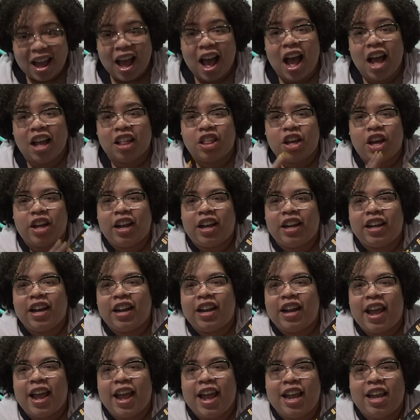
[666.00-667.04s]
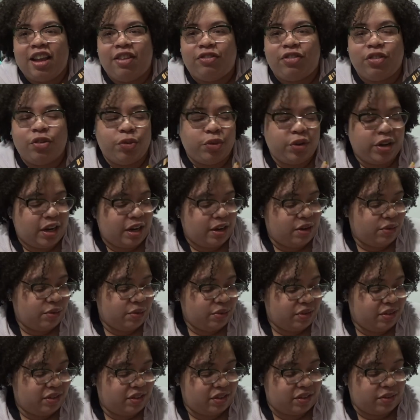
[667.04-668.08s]
I thought I got an eight fluid
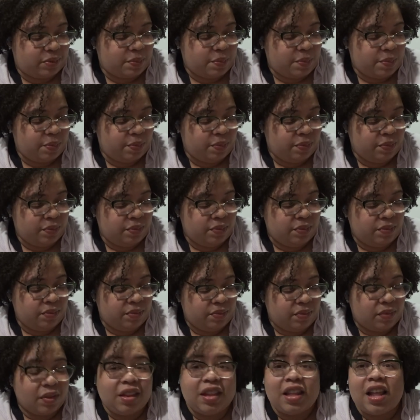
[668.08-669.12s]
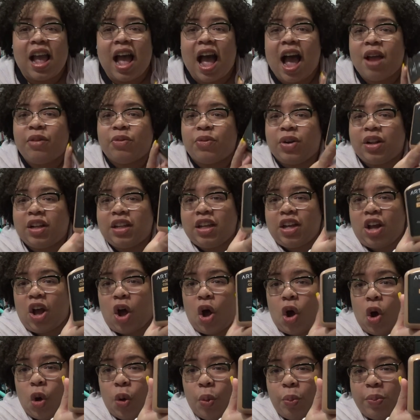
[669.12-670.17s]
ounce. I really
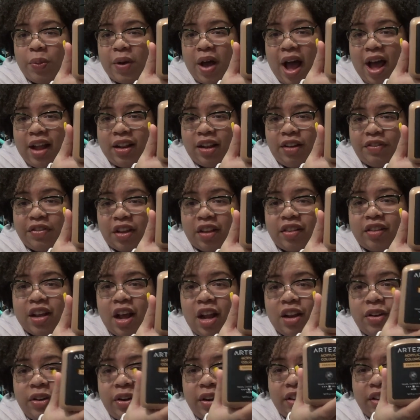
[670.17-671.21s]
hope I love this color,